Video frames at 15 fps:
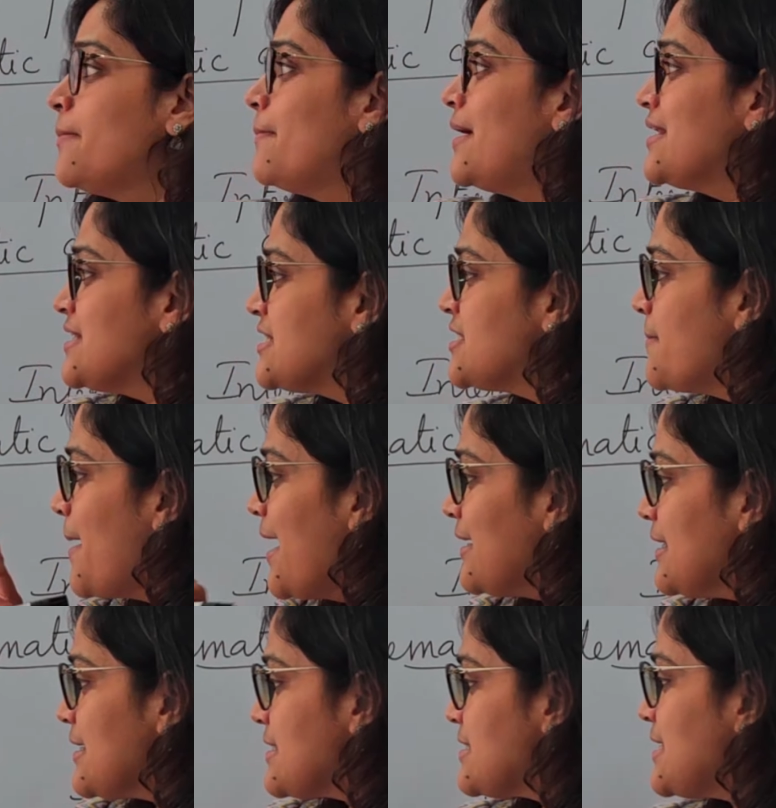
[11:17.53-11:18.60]

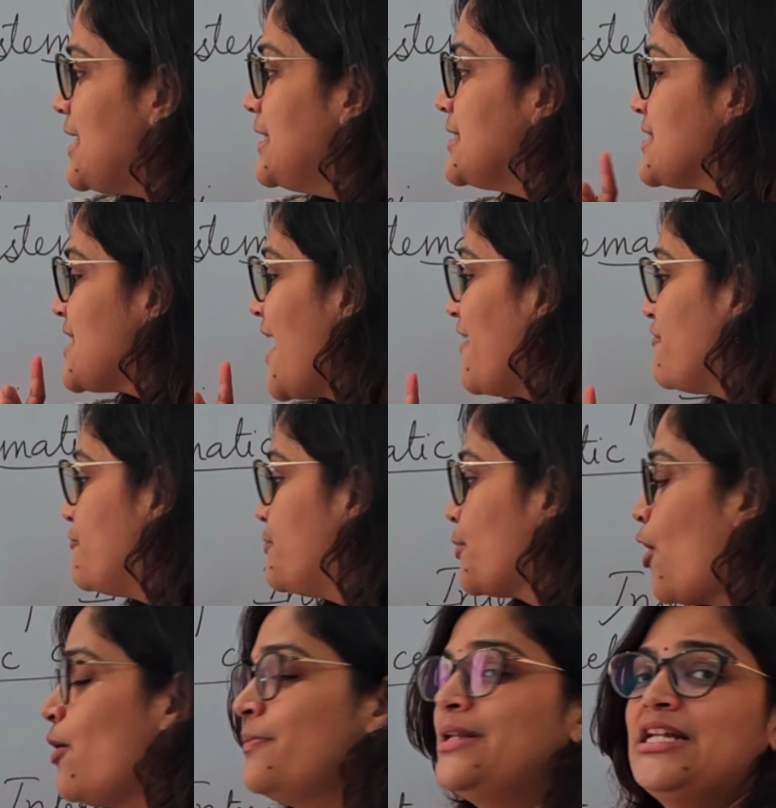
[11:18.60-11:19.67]
Meristematic cells have
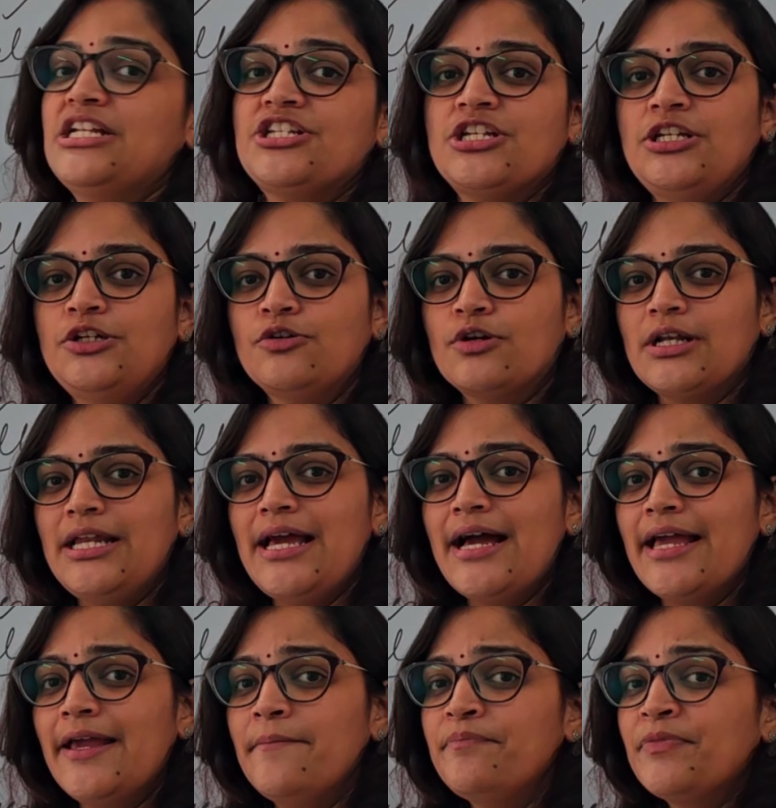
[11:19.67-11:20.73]
prominent
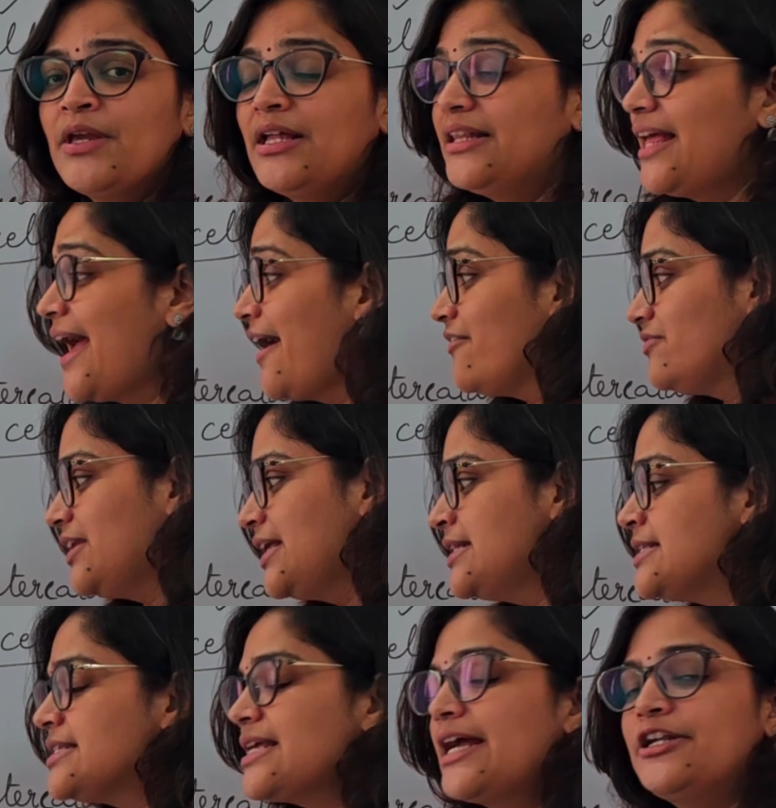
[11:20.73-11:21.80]
nuclei, they have
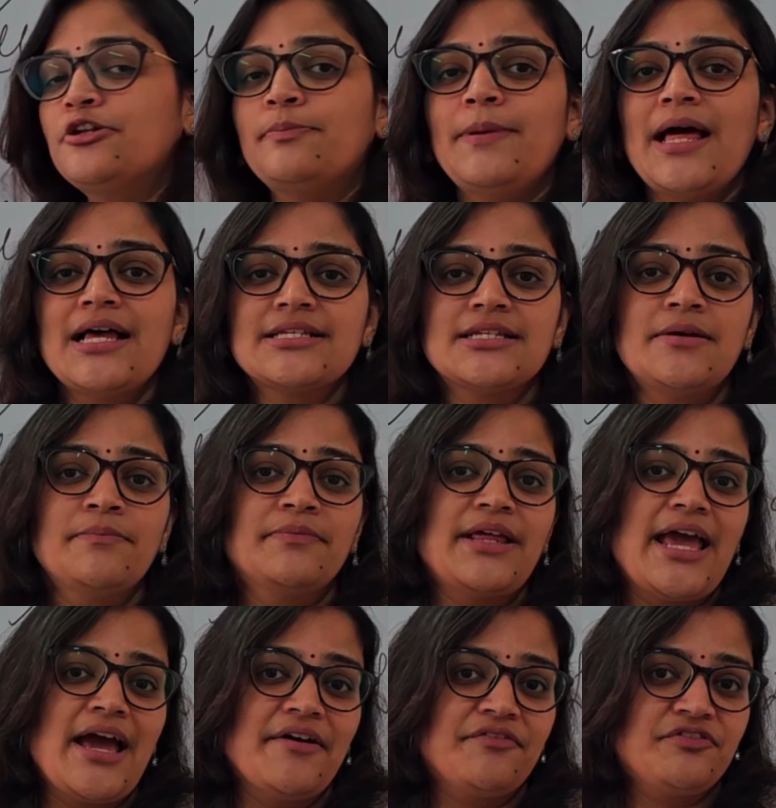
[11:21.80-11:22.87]
dense cytoplasm, they
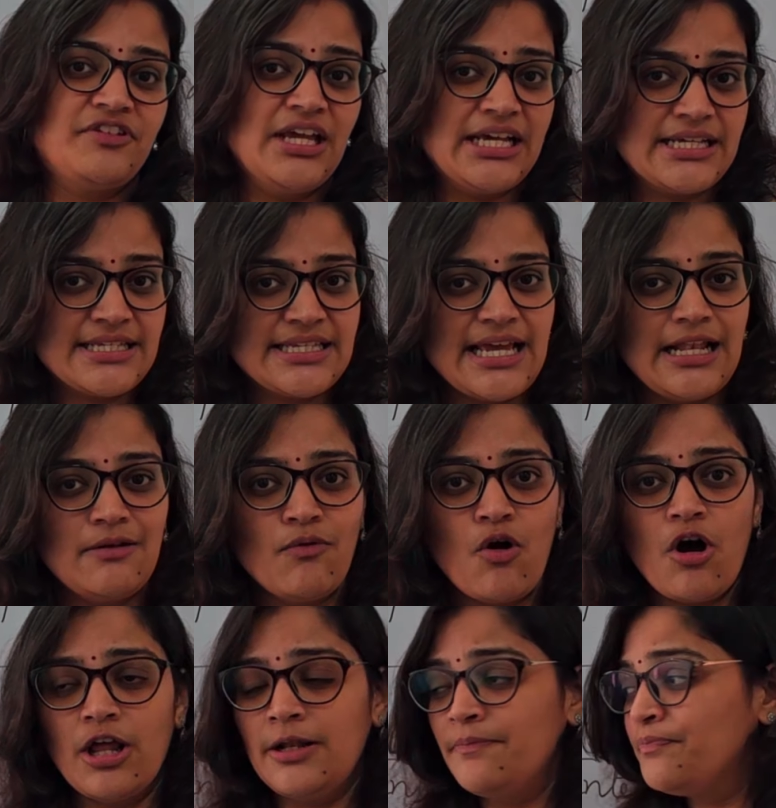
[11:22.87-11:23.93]
have thick cell
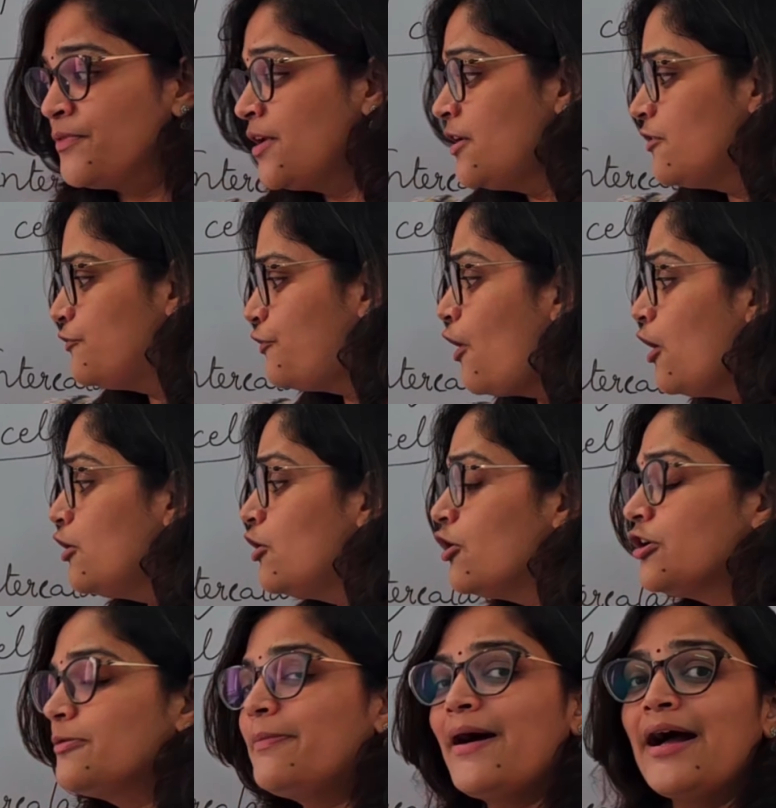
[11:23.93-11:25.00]
wall,
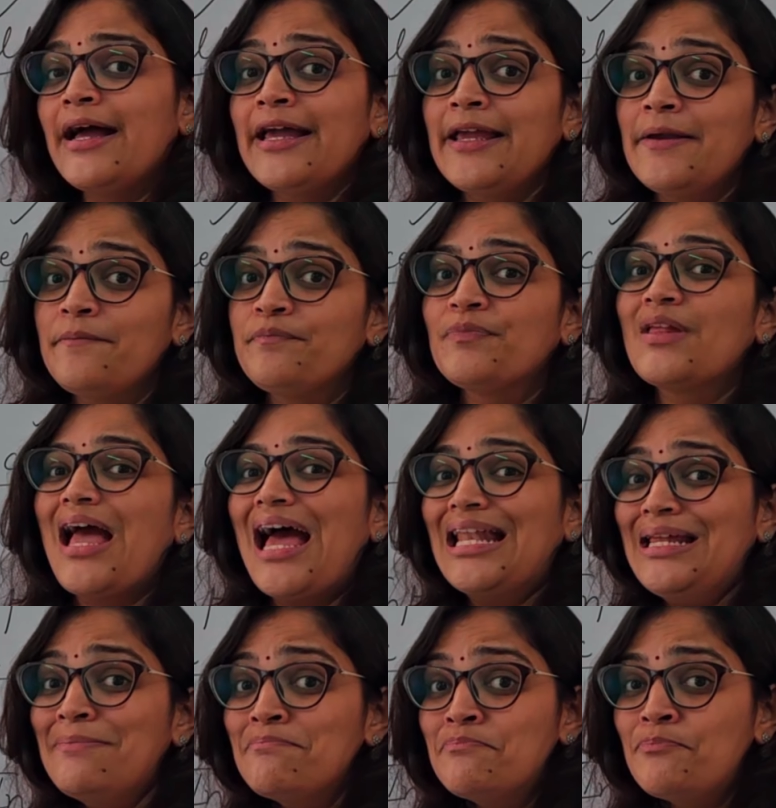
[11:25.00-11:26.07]
followed by an
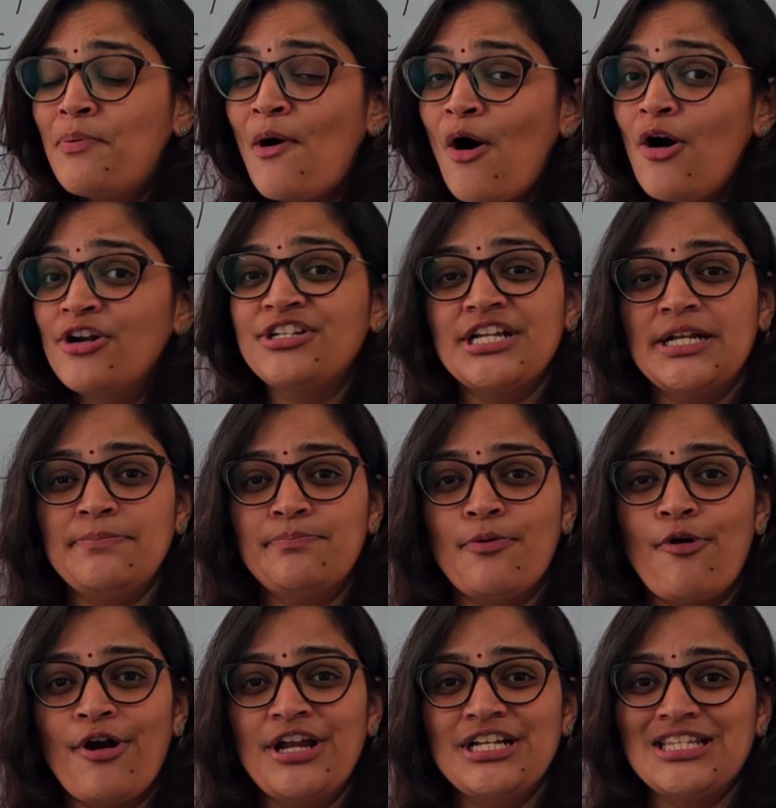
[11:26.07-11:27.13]
important
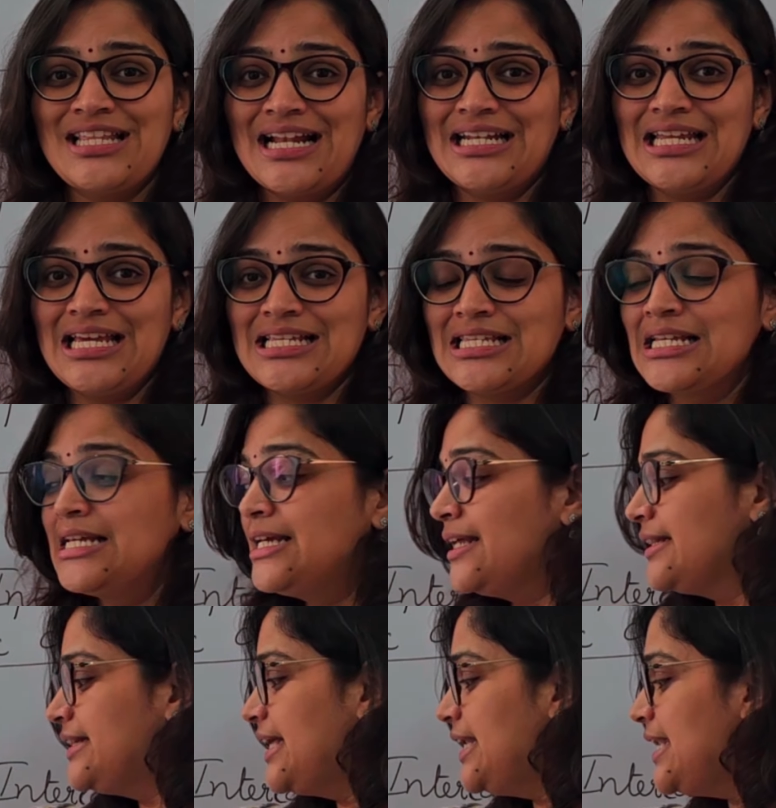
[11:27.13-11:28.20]
point, that is,
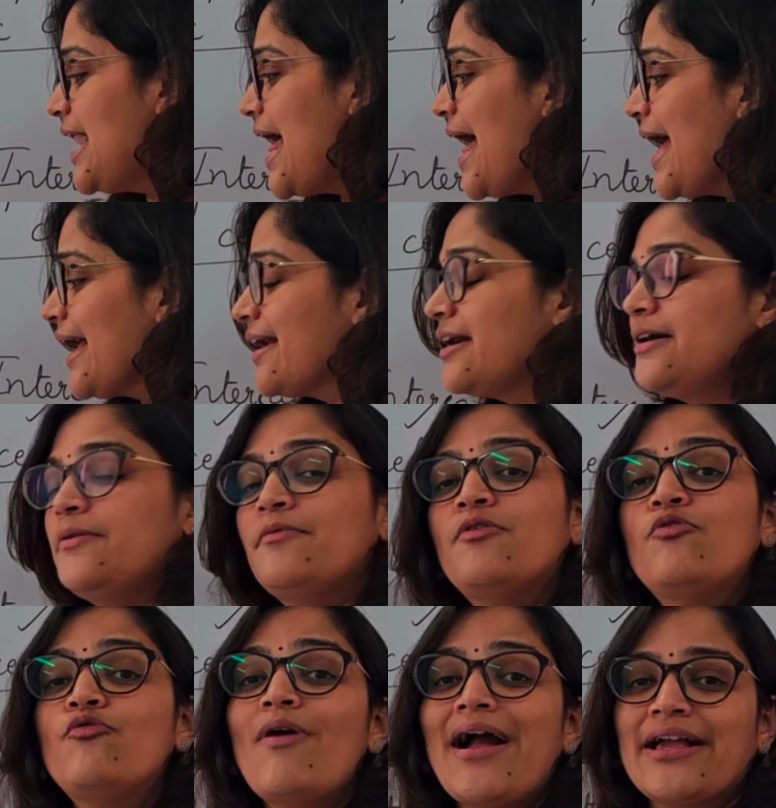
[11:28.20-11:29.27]
they lack
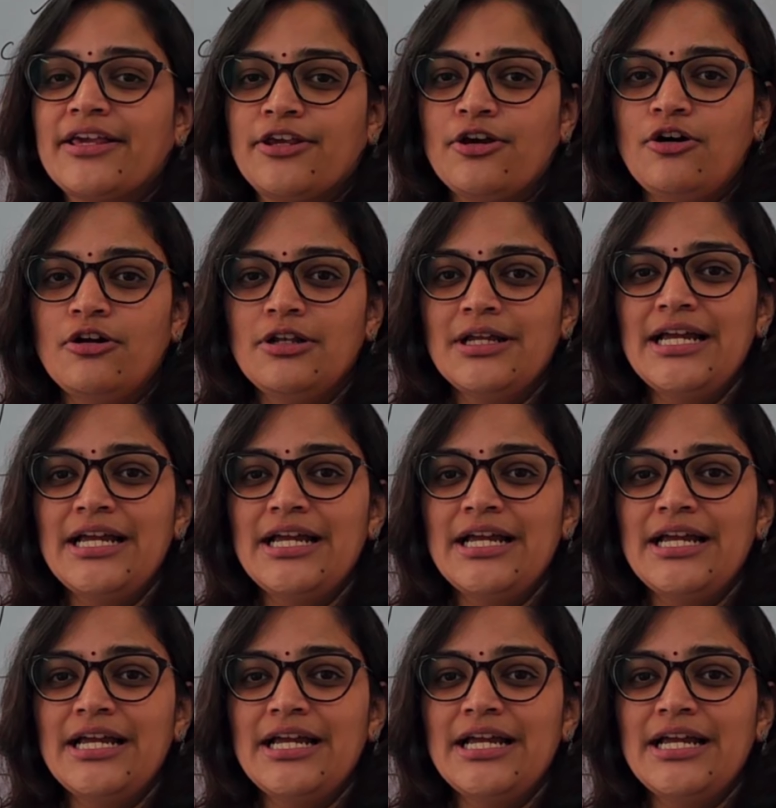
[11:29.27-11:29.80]
vacuole.